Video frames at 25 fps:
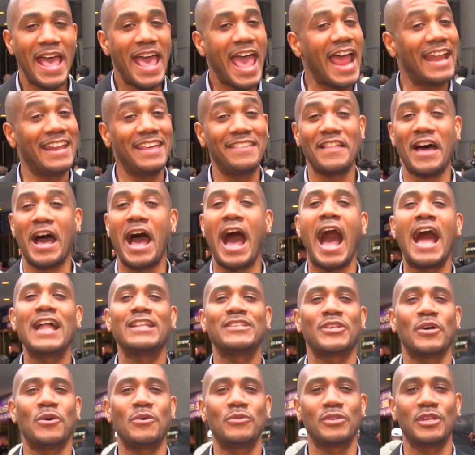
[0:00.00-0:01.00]
and in the
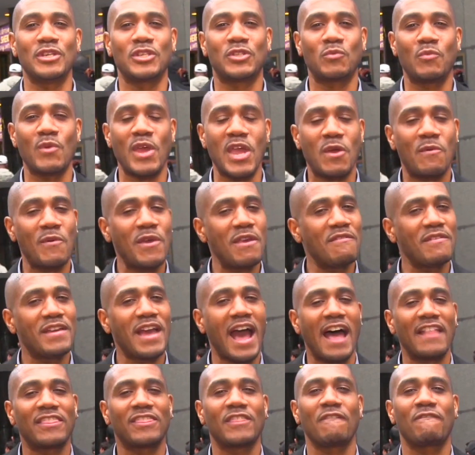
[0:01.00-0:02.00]
Hot Zone this week, we've
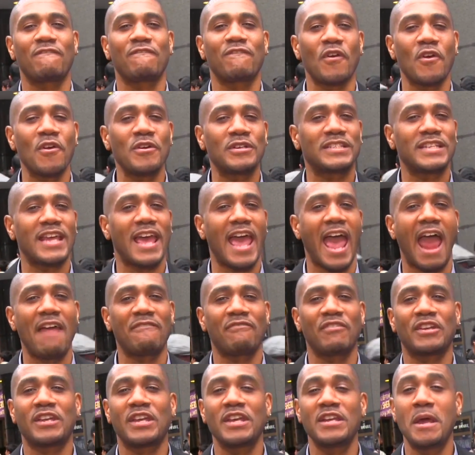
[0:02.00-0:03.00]
got the first
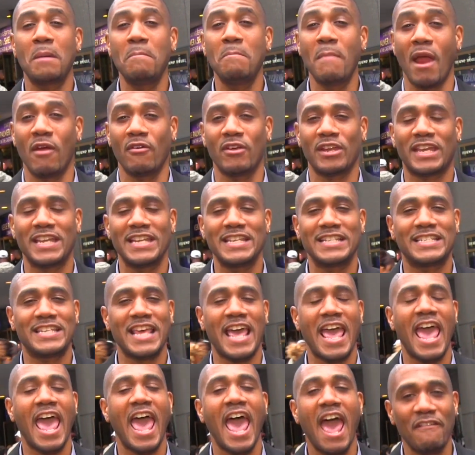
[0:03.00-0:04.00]
African American
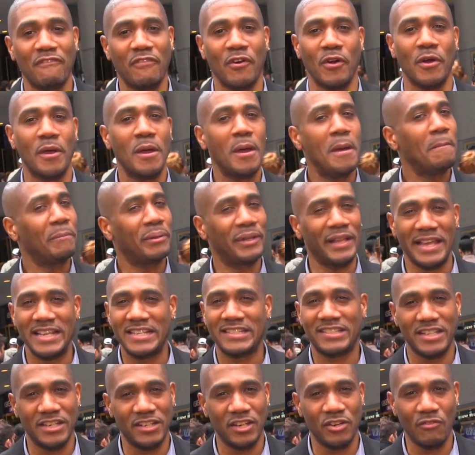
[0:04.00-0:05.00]
to ever play
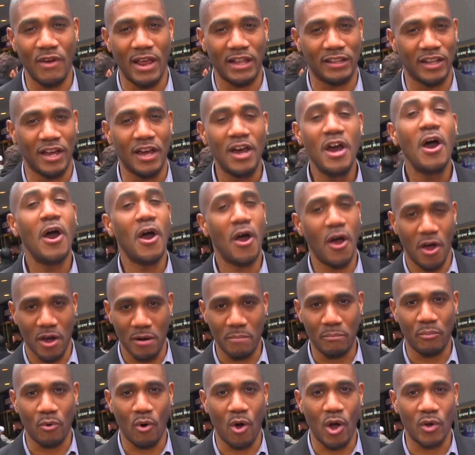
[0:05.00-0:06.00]
Cinderella
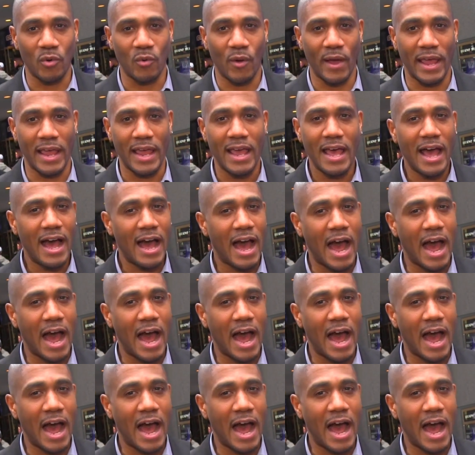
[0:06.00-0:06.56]
on Broadway.